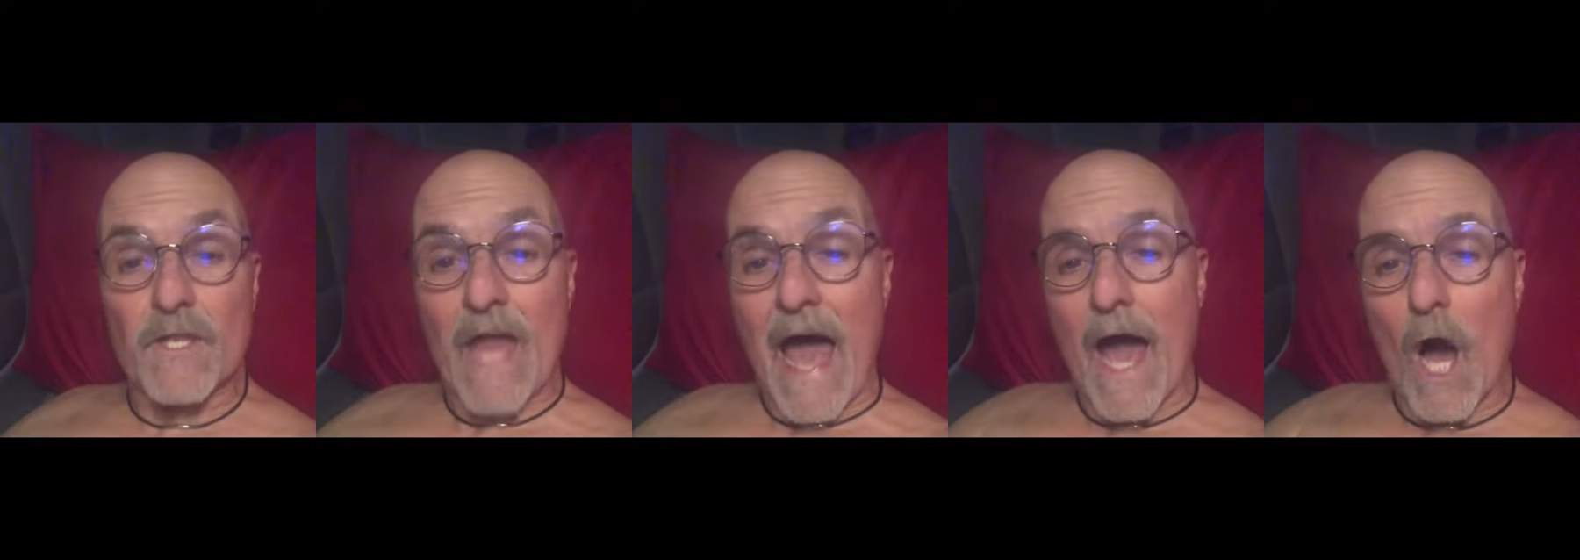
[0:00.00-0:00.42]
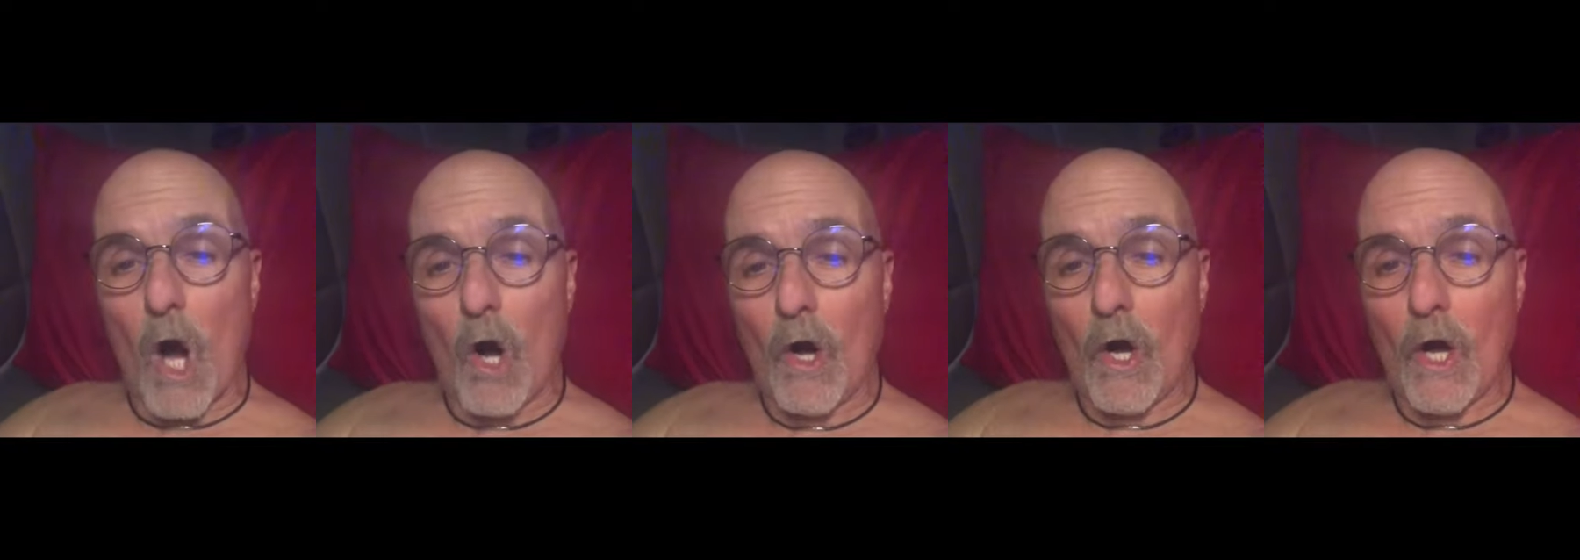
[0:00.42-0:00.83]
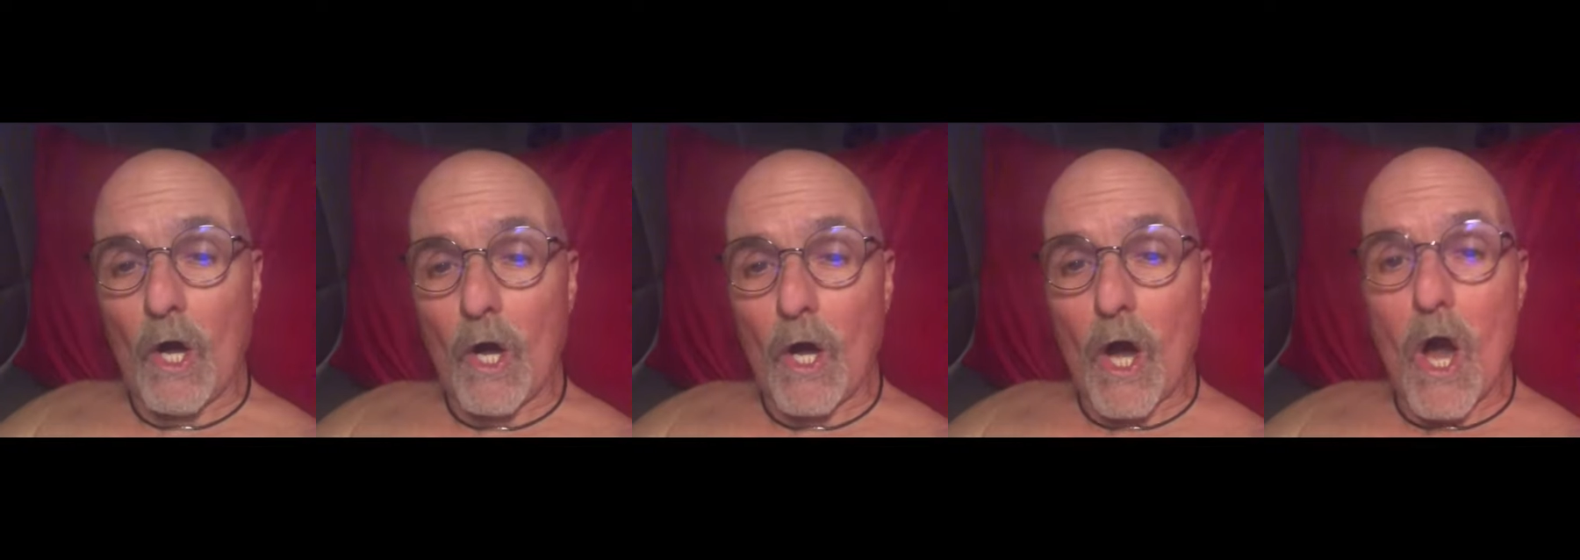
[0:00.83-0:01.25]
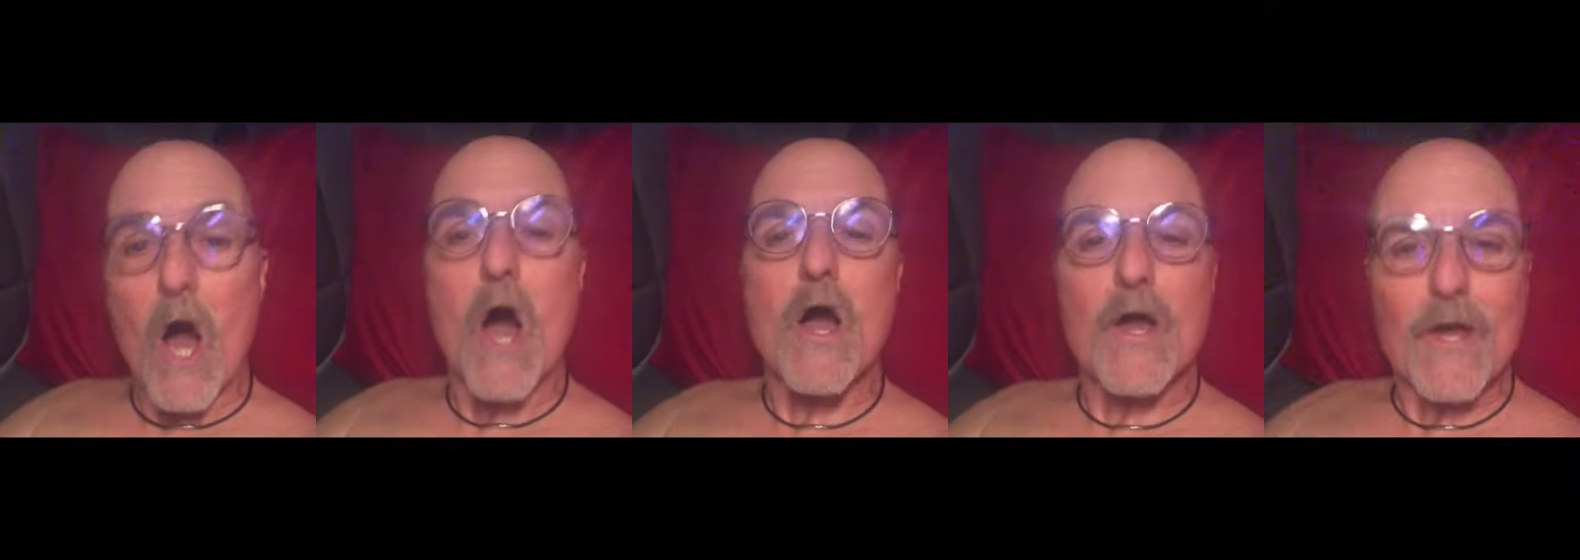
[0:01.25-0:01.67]
now,
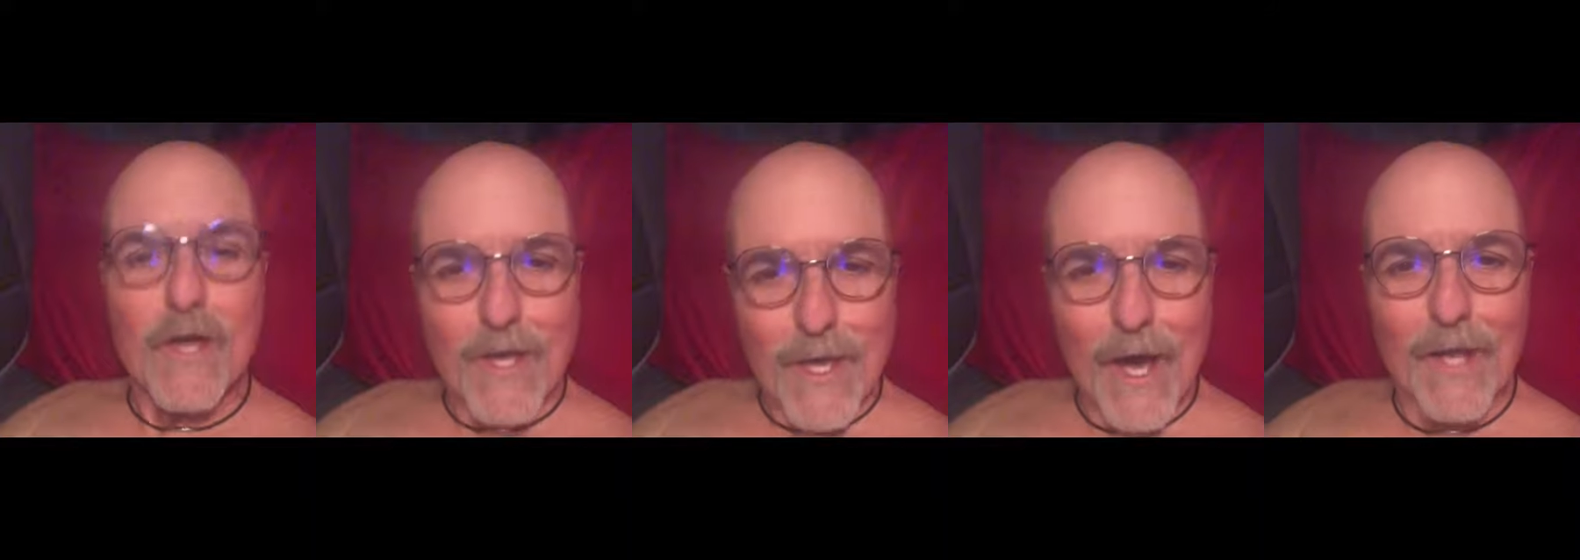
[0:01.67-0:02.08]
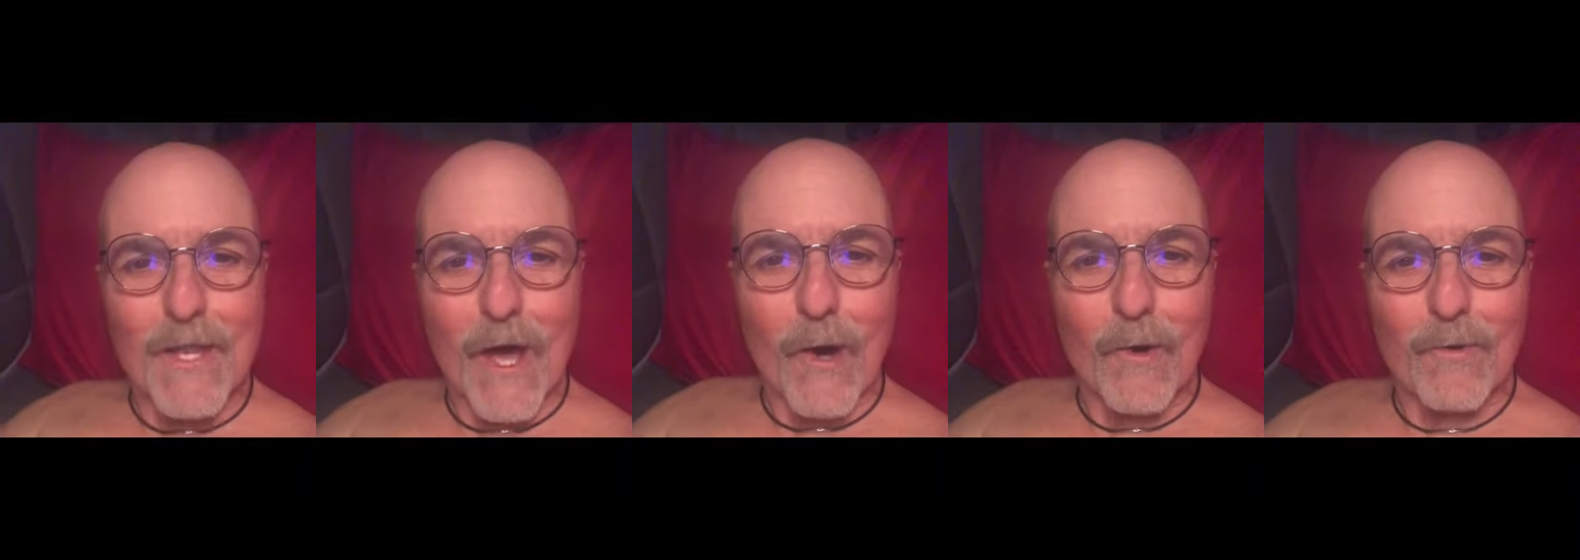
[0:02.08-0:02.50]
you know.